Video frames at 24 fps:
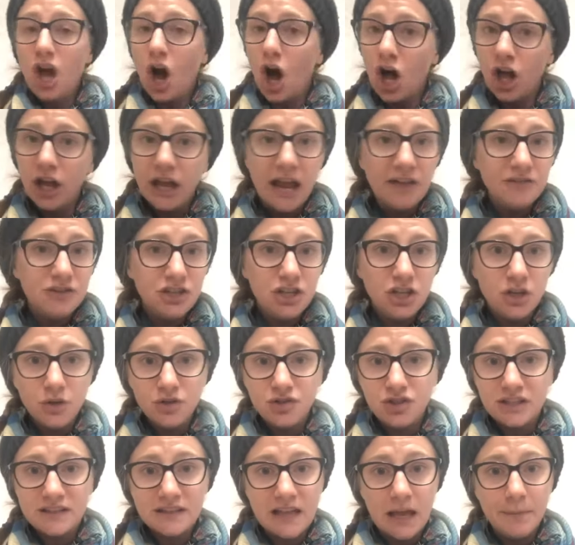All you have to do
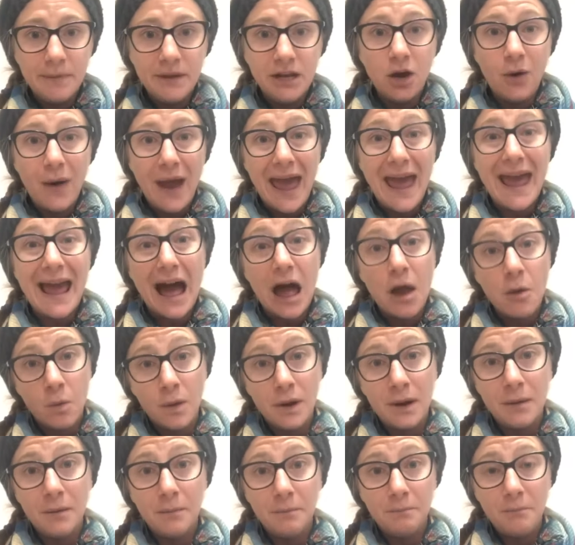is just let me know, hey, I
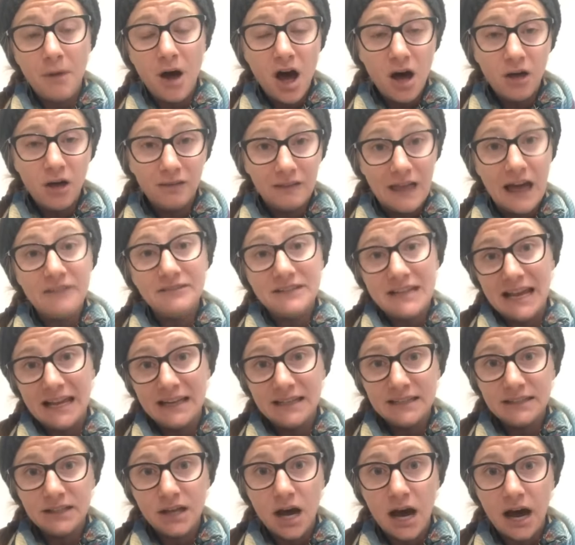want a
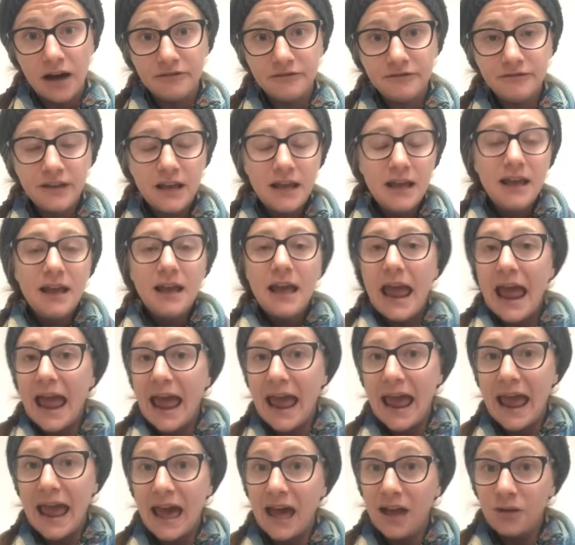left-handed cuff.
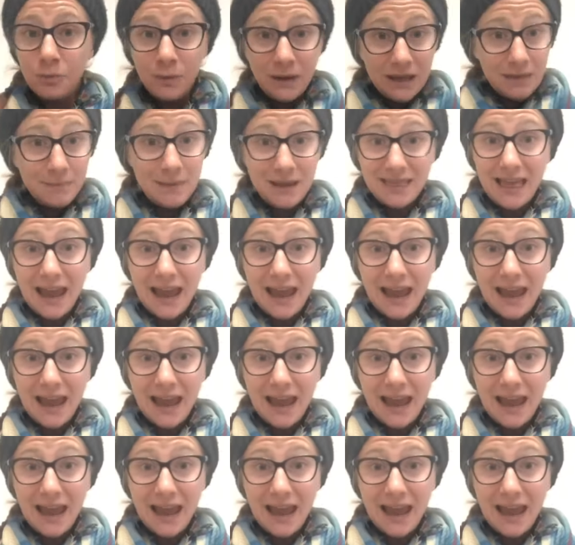And we can make that